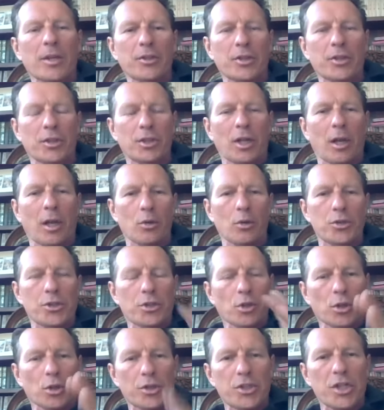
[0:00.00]
includes
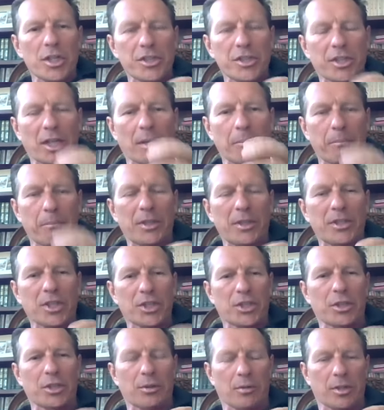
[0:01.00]
not just
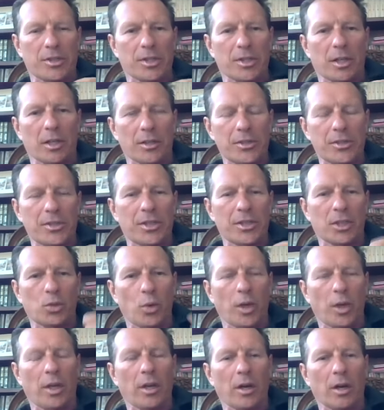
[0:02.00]
competition results that
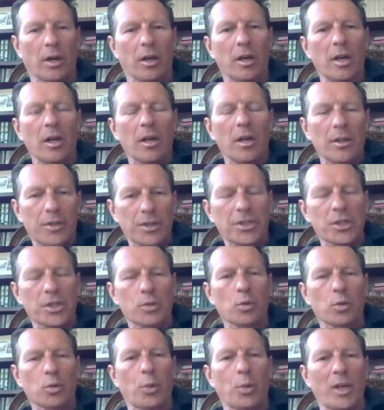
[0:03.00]
we this is
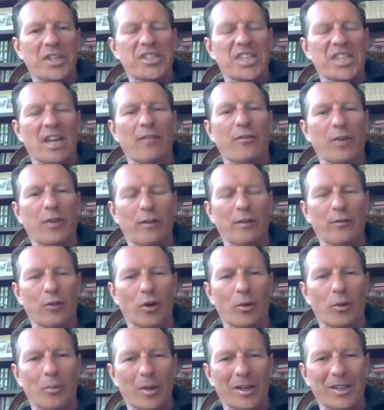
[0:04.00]
what we're suffering
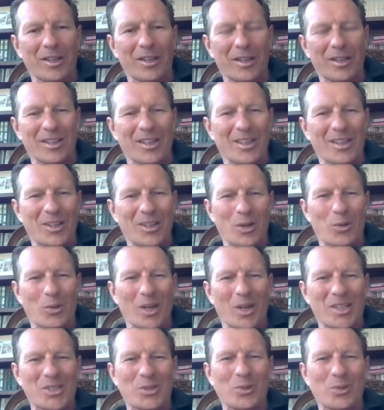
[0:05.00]
from in, in the
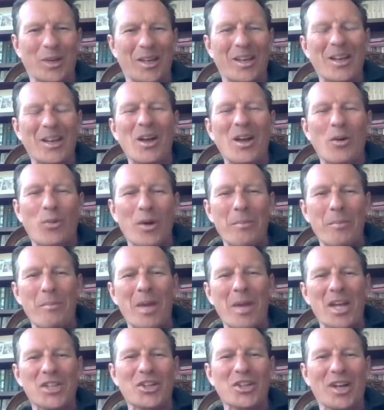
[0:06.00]
west we we
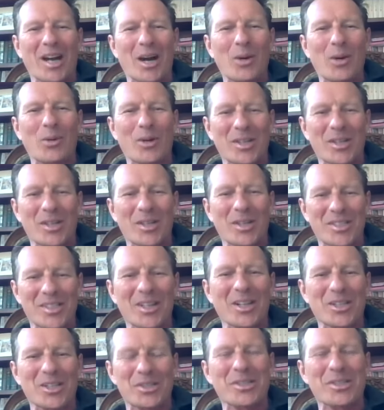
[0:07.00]
measure our
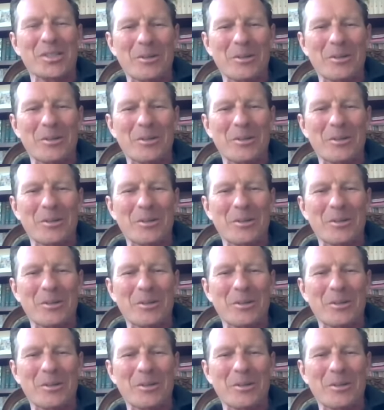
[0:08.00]
results